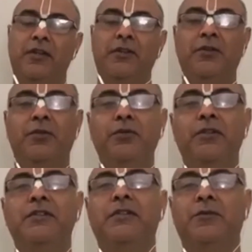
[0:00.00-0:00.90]
Through the
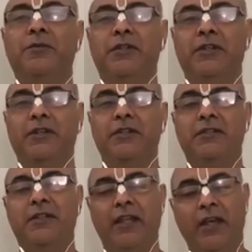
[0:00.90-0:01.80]
scriptures,
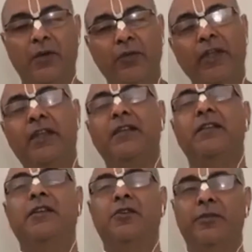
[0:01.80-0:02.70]
they awaken the
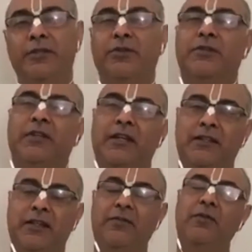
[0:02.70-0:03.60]
human society.
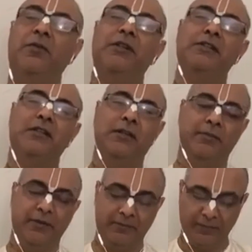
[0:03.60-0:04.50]
Everyone is
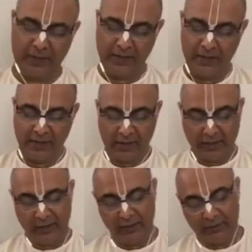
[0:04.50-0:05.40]
sleeping.
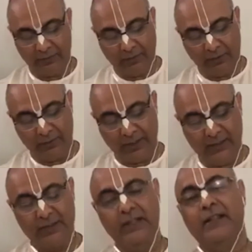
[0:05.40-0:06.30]
And from these
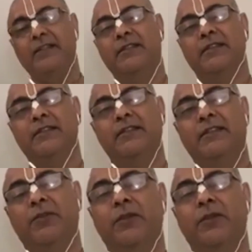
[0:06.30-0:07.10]
lessons that we are